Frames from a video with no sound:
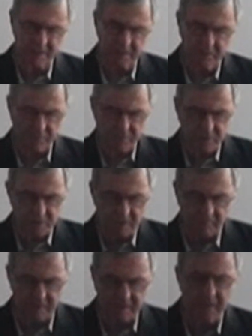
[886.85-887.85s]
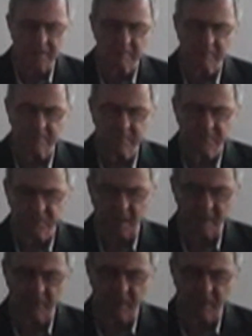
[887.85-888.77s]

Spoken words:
to each and every cell of our